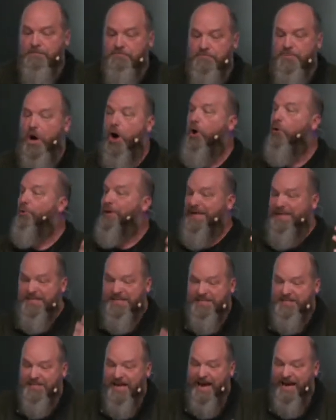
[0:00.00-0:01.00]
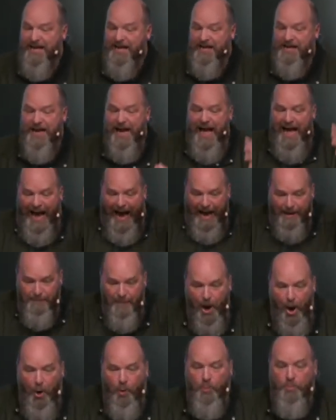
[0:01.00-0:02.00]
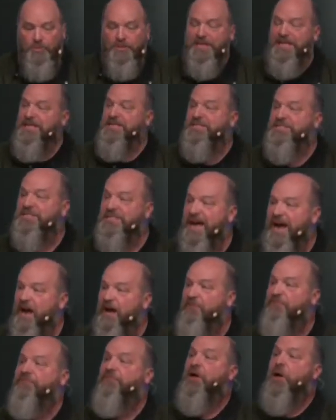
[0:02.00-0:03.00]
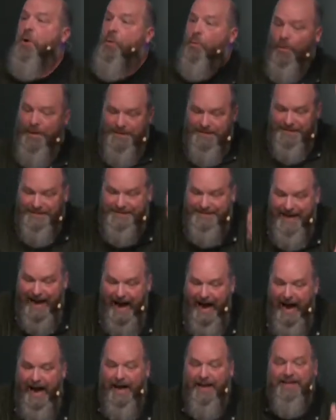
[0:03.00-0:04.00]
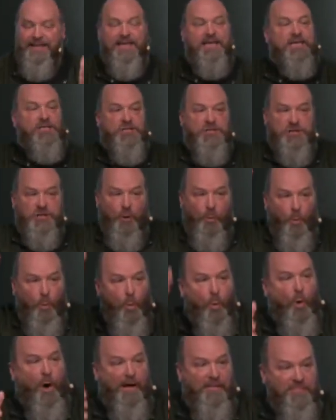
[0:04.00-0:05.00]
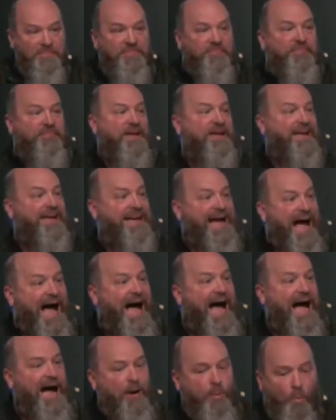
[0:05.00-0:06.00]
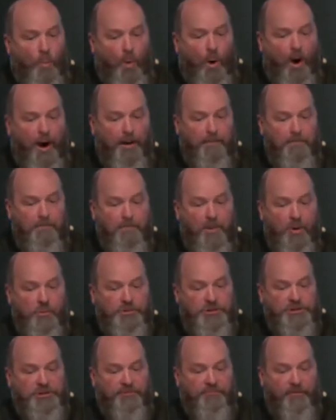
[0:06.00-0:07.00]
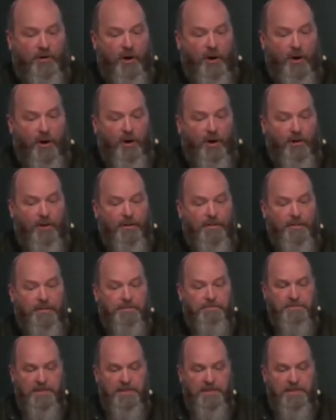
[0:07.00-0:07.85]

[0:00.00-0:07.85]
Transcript: No, he's saying, I'm only safe when God is the one thing I want most of all.